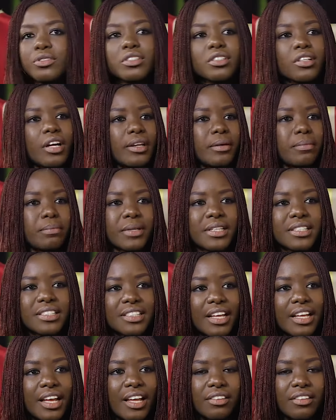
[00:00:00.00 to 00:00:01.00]
to start a
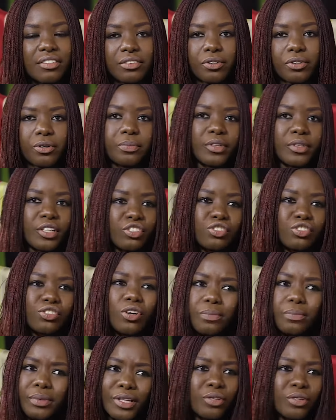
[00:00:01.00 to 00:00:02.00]
business, open a
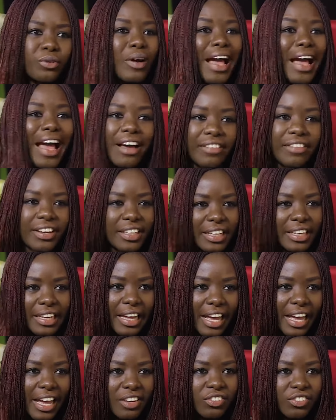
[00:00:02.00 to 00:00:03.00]
shop, but they don't have any
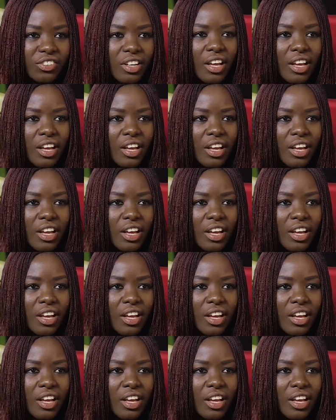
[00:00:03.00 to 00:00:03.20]
cash.